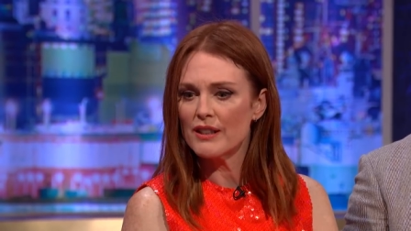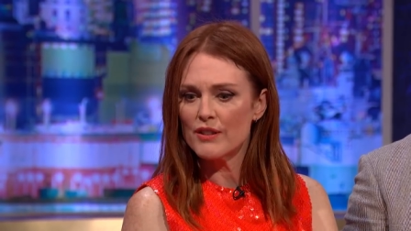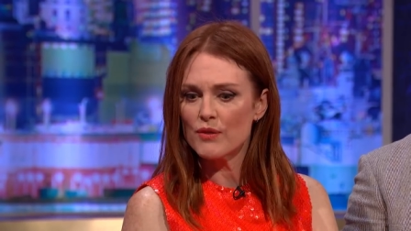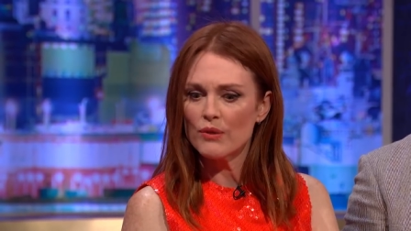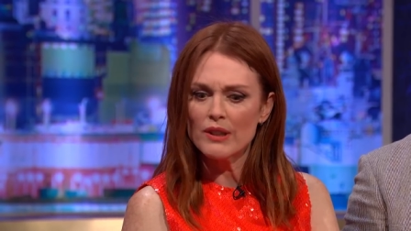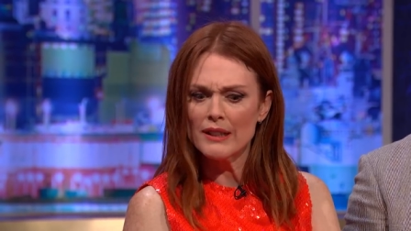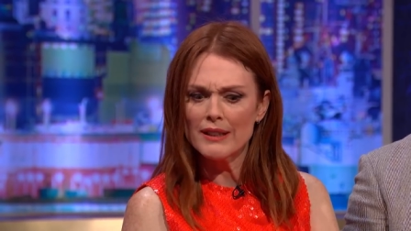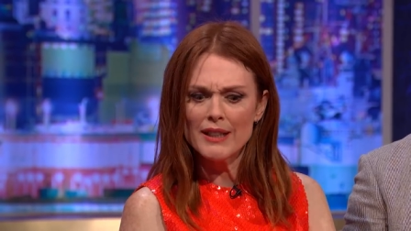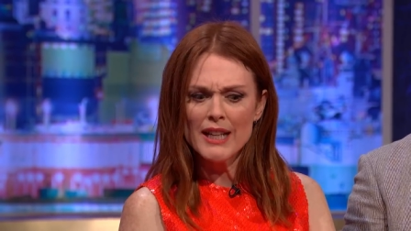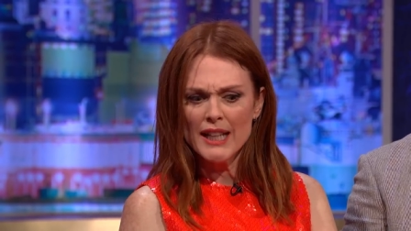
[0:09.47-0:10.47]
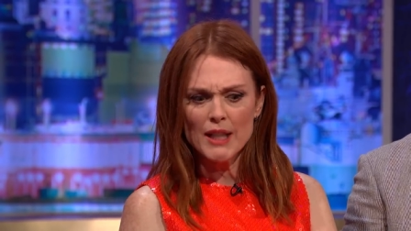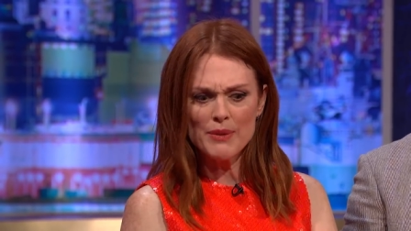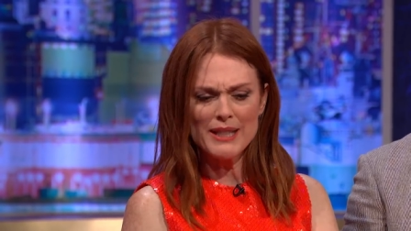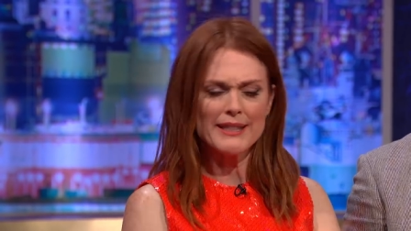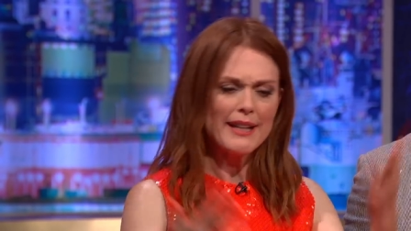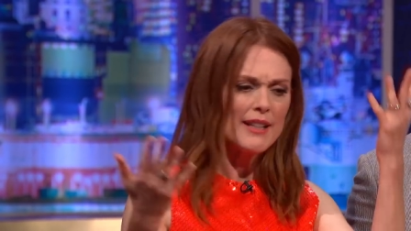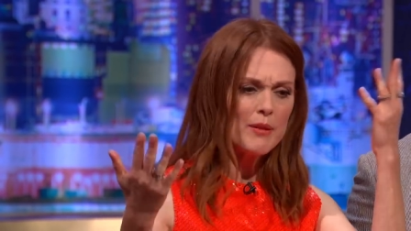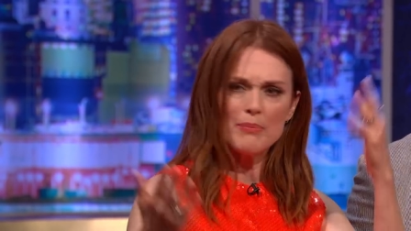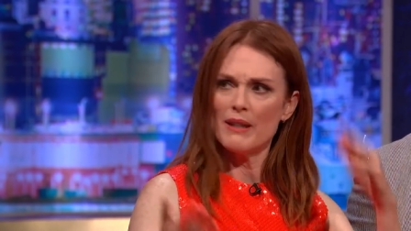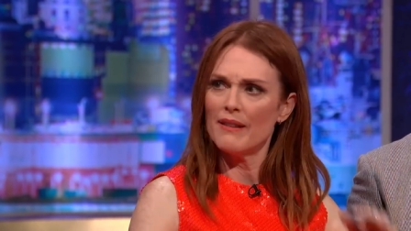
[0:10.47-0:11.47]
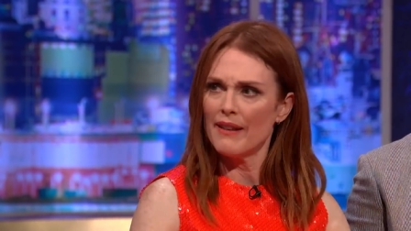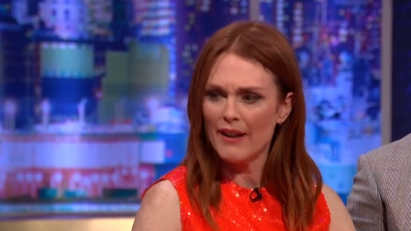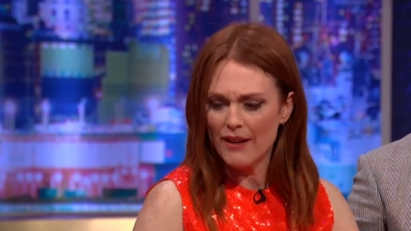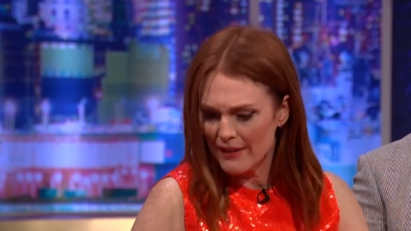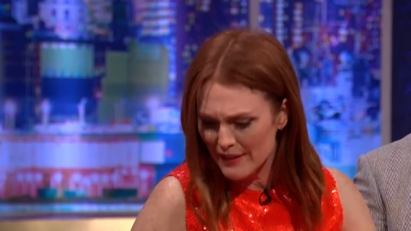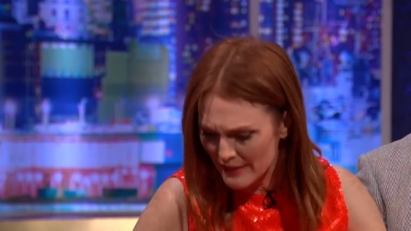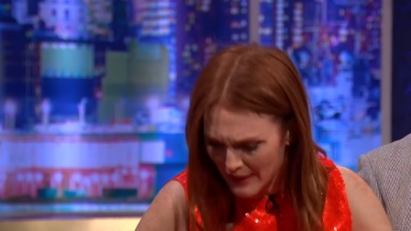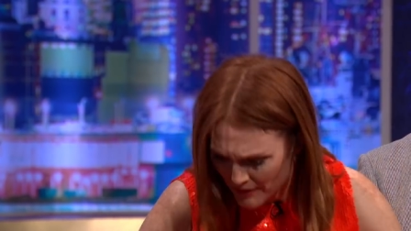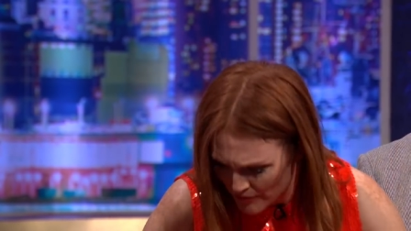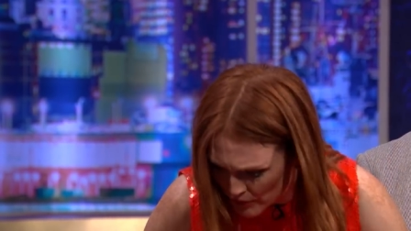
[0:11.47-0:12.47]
He's really he was excited to be there, and and